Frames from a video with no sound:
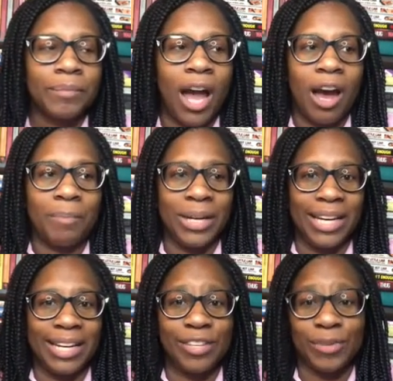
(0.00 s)
But
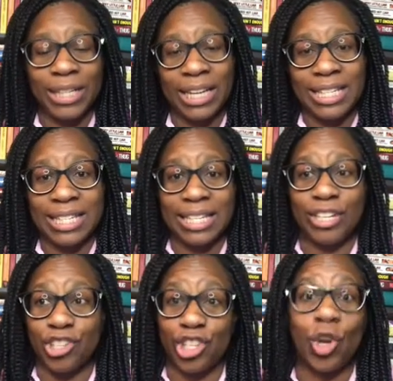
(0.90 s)
it is really nice to see
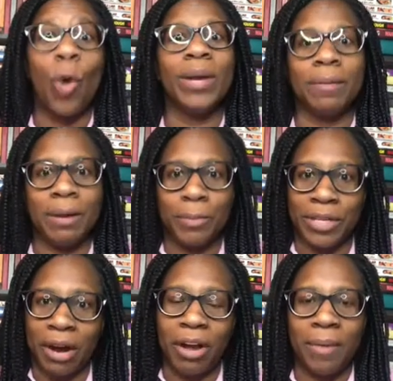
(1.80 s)
just so many people
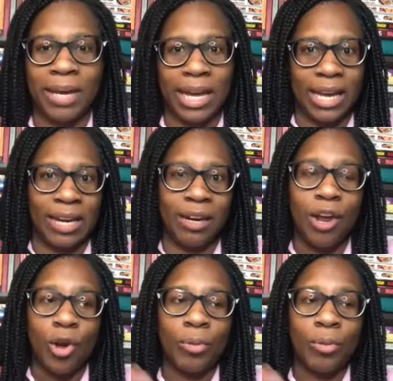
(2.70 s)
now coming in and